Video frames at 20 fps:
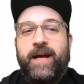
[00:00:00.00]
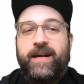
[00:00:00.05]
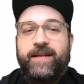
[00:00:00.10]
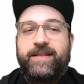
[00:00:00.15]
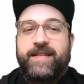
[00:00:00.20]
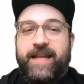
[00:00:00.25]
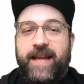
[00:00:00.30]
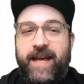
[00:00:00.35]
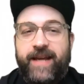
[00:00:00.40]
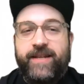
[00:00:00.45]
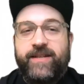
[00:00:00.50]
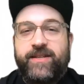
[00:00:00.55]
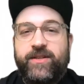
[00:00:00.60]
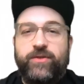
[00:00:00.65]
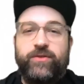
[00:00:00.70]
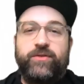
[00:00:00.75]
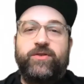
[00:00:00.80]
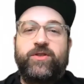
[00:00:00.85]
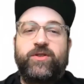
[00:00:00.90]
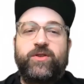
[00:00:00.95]
Today's
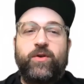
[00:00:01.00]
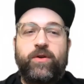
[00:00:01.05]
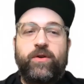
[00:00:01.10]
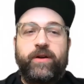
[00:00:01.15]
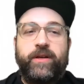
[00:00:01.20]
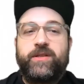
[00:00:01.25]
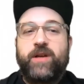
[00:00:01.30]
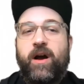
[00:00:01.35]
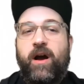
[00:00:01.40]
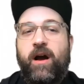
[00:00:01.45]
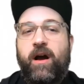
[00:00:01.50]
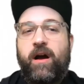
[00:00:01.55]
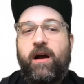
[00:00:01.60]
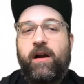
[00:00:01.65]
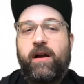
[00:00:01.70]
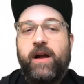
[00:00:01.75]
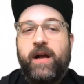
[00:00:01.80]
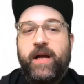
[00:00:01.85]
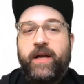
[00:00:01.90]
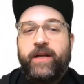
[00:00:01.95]
news stories
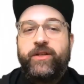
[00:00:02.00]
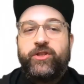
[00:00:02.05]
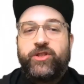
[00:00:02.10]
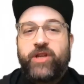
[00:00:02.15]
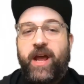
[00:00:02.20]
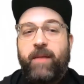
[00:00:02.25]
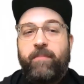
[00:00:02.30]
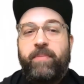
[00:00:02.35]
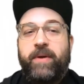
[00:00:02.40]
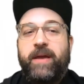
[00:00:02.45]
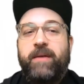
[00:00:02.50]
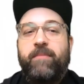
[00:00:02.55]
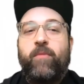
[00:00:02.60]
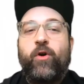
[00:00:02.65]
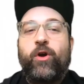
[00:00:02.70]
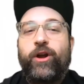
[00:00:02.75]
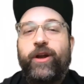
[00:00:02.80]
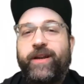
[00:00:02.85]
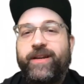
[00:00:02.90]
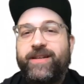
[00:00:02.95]
are JP
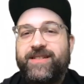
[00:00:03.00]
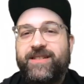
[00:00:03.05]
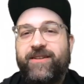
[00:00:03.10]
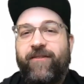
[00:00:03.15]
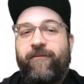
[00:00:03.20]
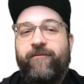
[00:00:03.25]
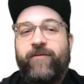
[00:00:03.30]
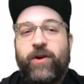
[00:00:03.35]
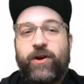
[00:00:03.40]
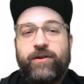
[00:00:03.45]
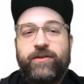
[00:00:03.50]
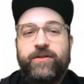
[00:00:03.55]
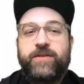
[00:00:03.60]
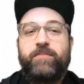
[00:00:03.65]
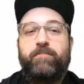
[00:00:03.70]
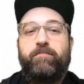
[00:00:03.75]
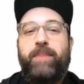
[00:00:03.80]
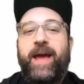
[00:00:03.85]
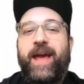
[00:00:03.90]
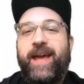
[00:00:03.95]
Morgan is the
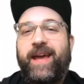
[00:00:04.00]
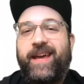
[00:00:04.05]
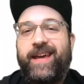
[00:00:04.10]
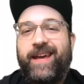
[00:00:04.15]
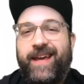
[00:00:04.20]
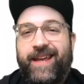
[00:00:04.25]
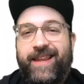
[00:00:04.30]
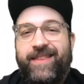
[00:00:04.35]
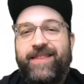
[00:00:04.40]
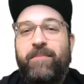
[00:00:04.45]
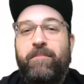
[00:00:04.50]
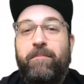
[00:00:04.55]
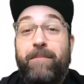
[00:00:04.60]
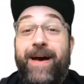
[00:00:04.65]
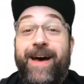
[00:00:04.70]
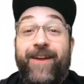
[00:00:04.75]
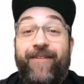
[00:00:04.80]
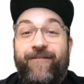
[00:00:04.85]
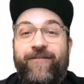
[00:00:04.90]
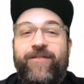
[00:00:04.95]
first bank in the
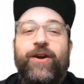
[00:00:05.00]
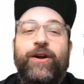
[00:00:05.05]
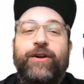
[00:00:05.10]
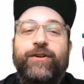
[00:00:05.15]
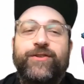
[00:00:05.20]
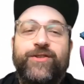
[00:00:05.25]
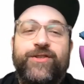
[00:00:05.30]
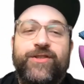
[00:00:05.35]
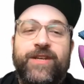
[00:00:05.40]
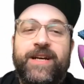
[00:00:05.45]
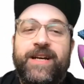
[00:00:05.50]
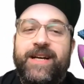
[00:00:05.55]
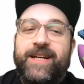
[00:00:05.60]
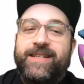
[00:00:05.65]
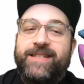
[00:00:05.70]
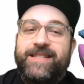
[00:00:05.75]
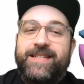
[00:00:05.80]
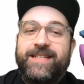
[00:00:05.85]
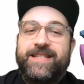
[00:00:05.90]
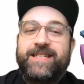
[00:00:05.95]
metaverse,
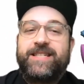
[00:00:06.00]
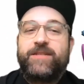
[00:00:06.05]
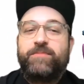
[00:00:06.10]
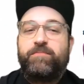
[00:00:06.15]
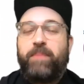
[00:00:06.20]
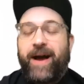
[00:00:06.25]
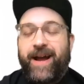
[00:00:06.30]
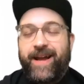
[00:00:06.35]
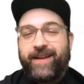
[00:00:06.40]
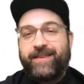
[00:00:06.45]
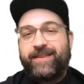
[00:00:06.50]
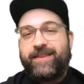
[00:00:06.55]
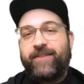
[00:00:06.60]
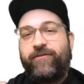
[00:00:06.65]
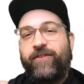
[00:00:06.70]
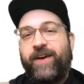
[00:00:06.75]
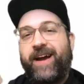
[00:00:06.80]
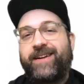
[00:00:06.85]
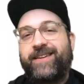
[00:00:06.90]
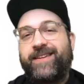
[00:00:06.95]
despite the
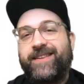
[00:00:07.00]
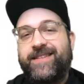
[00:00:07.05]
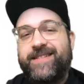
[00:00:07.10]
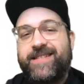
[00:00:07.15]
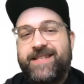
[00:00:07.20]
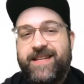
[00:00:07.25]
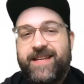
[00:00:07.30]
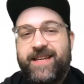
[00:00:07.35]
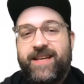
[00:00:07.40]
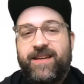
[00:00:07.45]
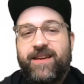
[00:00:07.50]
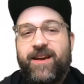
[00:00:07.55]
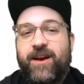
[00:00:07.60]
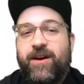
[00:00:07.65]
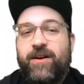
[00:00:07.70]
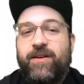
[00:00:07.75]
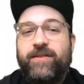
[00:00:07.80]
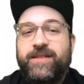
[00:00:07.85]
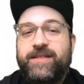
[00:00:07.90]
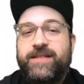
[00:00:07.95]
fact that the
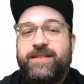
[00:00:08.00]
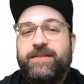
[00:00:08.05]
CEO